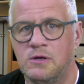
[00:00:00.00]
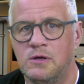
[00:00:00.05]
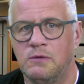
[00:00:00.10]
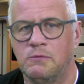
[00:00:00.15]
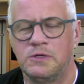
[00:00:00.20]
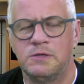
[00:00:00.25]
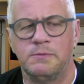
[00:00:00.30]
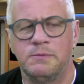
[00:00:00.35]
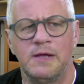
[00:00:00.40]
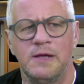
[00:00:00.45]

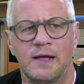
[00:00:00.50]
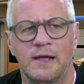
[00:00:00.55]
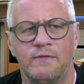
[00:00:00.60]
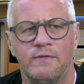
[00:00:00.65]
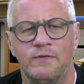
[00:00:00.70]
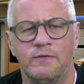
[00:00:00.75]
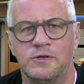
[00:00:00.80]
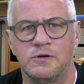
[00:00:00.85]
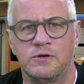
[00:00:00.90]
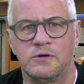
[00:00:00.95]
what do you mean I gave
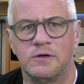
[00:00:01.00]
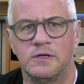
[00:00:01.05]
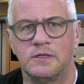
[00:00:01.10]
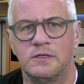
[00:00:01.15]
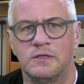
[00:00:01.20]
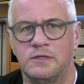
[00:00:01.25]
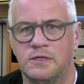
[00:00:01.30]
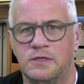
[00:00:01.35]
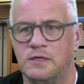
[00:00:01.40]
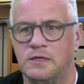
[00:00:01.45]
you a choice?
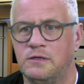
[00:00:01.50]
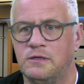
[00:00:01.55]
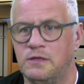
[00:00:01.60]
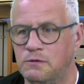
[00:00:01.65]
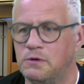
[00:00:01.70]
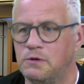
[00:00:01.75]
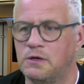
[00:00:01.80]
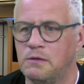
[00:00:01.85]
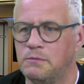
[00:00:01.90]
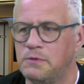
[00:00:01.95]
You said, do you
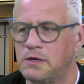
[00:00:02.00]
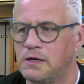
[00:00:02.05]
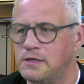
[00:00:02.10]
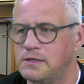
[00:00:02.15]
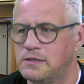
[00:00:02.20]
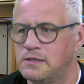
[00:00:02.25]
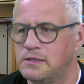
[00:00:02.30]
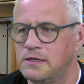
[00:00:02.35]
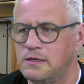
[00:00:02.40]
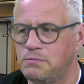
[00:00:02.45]
want to come and clean
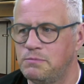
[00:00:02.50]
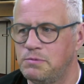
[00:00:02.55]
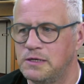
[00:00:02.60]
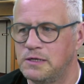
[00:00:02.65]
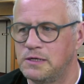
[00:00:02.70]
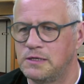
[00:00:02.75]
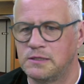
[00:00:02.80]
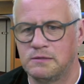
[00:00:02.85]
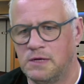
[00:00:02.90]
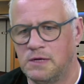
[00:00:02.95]
your teeth,
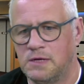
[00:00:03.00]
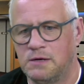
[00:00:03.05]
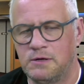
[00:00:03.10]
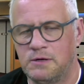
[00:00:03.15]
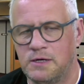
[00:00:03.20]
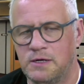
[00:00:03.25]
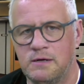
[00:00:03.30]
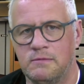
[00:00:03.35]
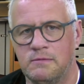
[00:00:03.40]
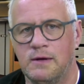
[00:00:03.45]
please? No, I
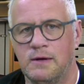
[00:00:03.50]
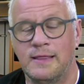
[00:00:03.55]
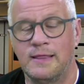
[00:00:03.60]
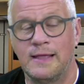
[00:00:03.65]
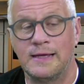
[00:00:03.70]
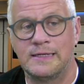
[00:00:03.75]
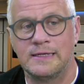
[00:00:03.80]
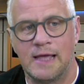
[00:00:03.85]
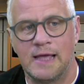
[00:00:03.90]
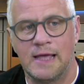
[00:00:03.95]
don't. And
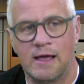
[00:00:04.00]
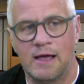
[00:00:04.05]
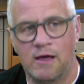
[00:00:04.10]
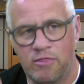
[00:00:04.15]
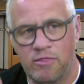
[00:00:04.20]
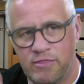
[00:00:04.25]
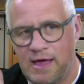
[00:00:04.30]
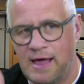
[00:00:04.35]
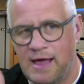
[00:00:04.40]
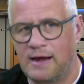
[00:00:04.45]
they are
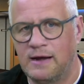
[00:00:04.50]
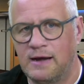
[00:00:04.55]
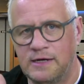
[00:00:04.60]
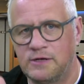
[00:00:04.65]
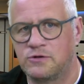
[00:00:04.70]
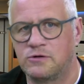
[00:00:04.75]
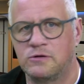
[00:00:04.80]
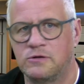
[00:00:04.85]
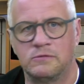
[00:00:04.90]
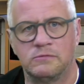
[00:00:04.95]
that
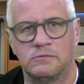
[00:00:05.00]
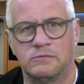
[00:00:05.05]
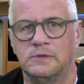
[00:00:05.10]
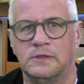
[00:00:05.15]
literal.